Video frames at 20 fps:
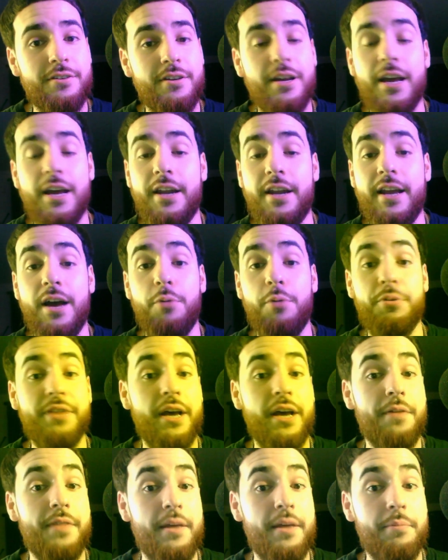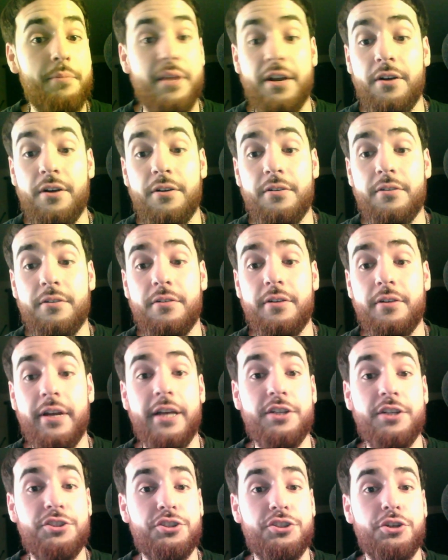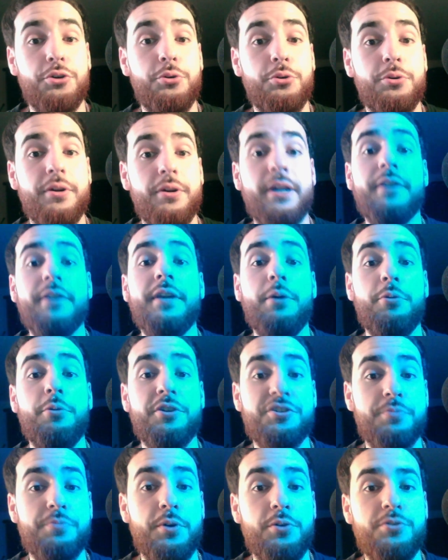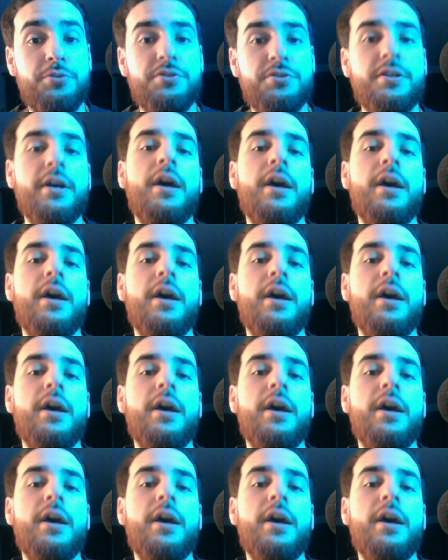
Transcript: And now without them there, it showed they were exposed,